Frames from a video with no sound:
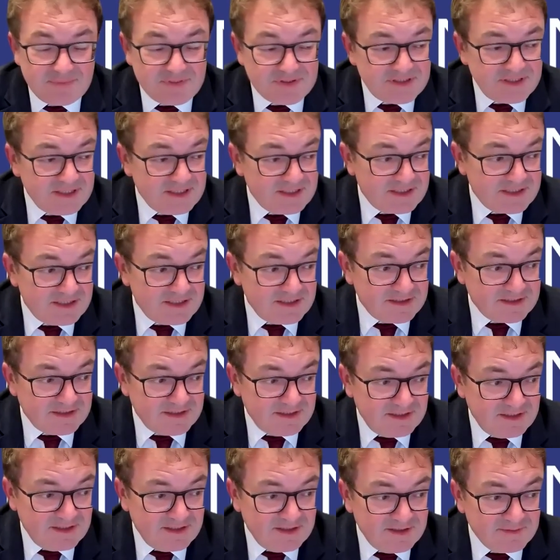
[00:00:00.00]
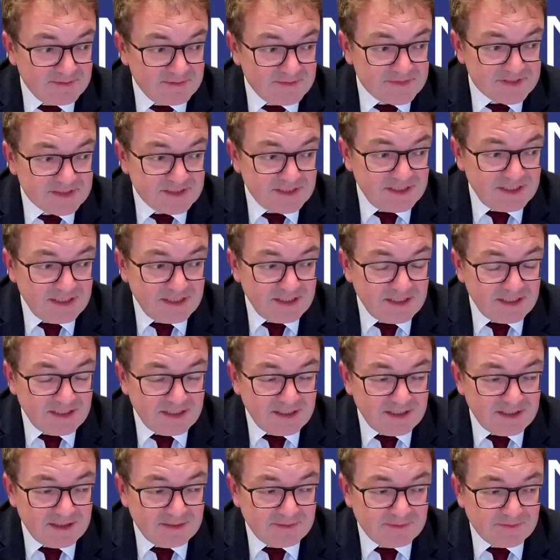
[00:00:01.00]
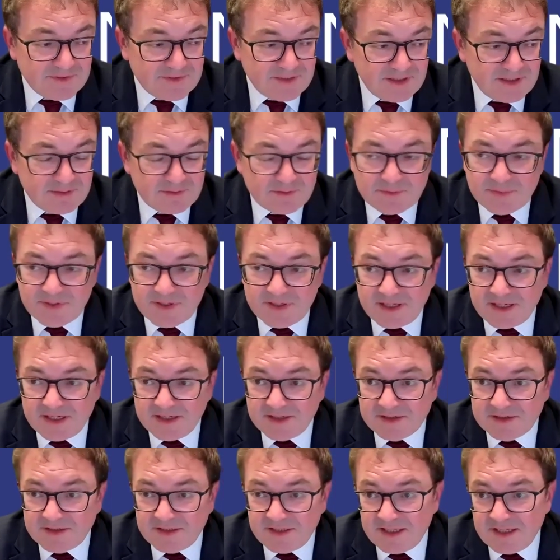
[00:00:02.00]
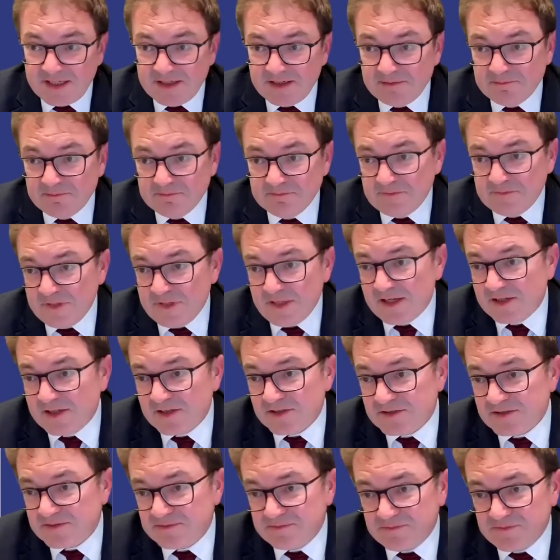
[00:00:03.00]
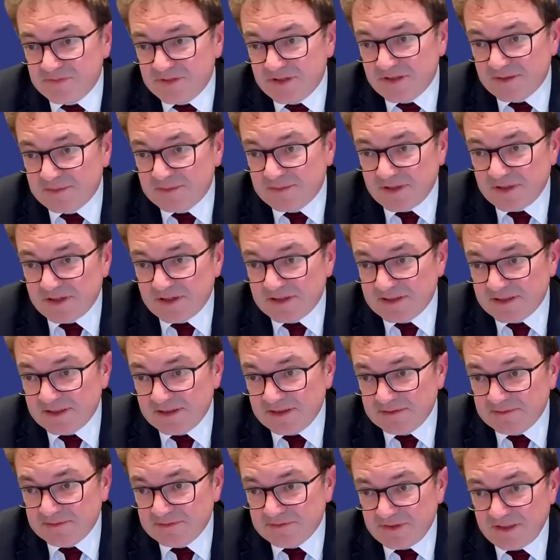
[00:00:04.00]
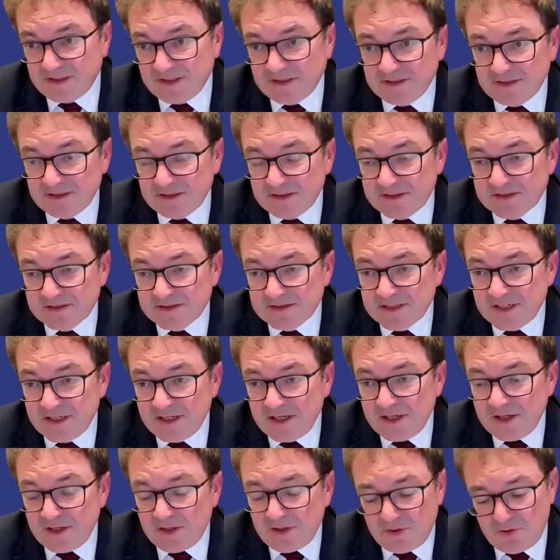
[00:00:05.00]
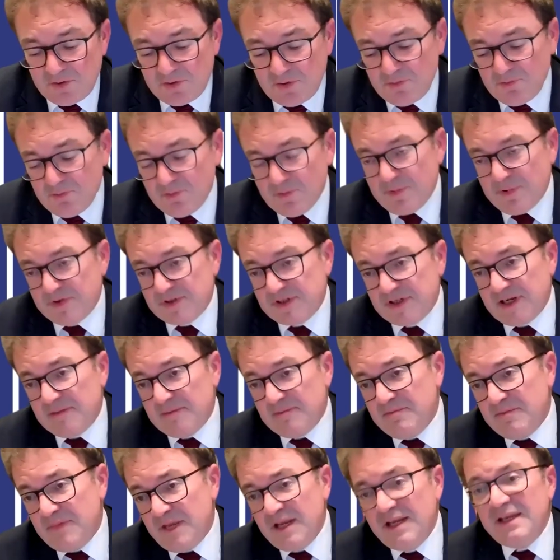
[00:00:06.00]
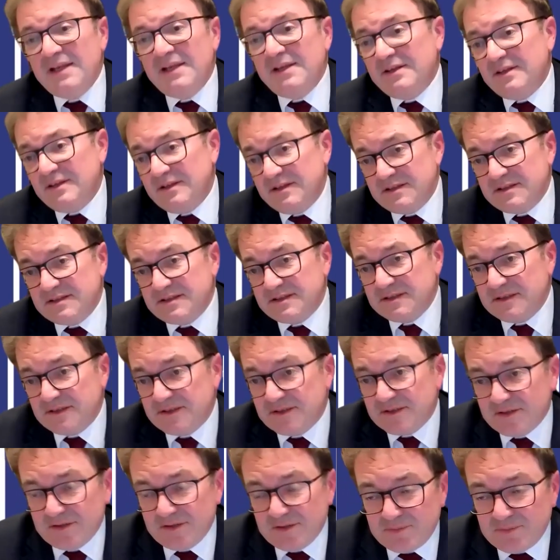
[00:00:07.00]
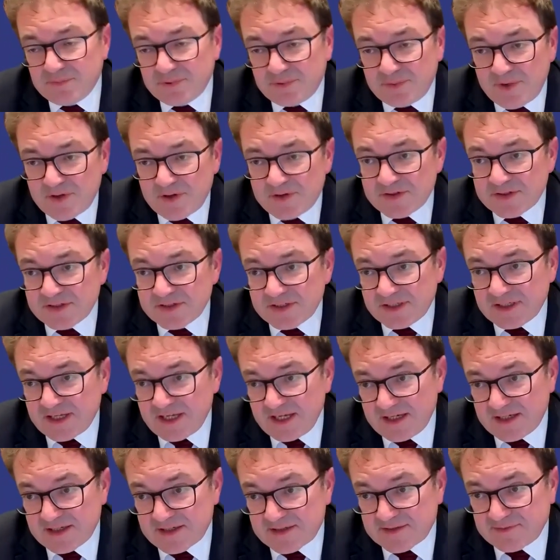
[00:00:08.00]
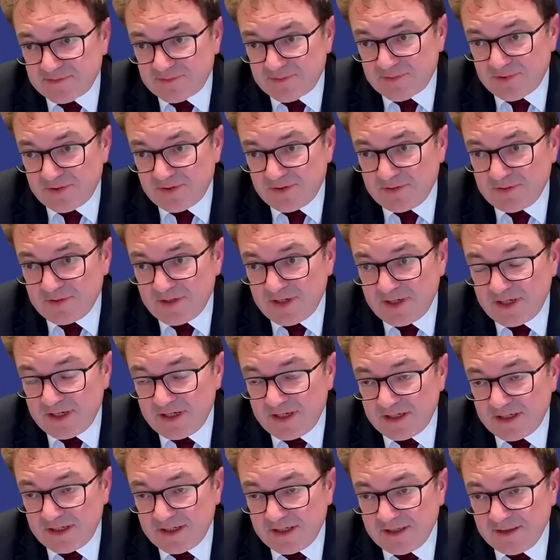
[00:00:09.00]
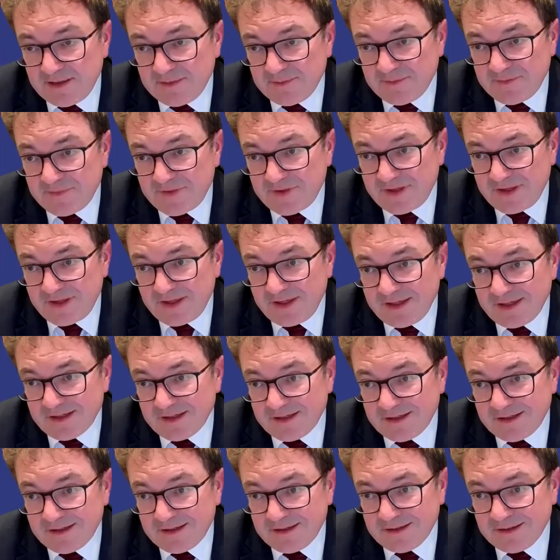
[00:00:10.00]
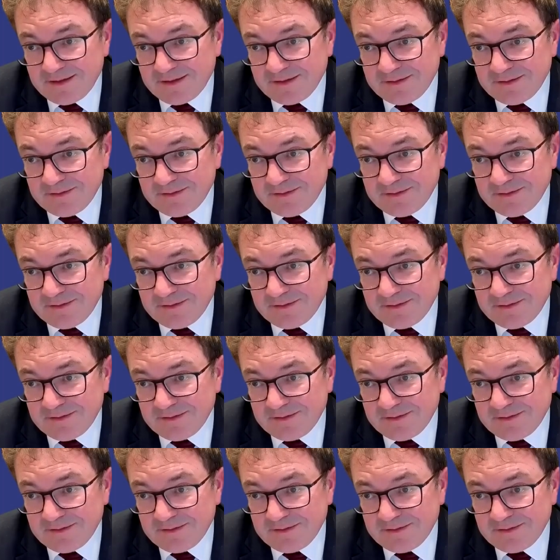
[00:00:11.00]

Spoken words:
And in particular terms, they will be the large third-party funders who will put up millions to promote a case through the